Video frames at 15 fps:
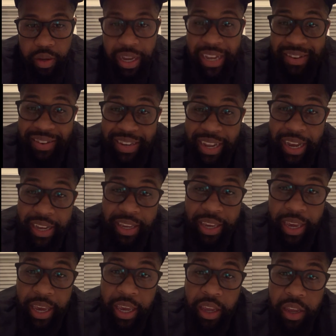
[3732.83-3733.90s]

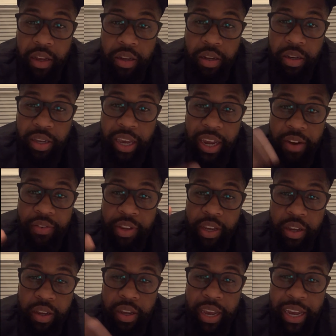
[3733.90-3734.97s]
SdotKA in the
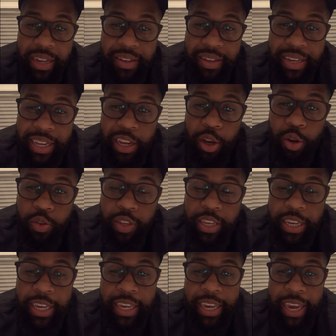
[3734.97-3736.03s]
area.
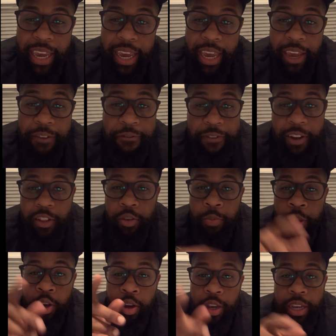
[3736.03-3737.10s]
SdotKA. Follow
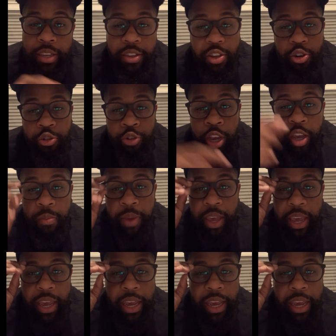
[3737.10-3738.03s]
me on Instagram.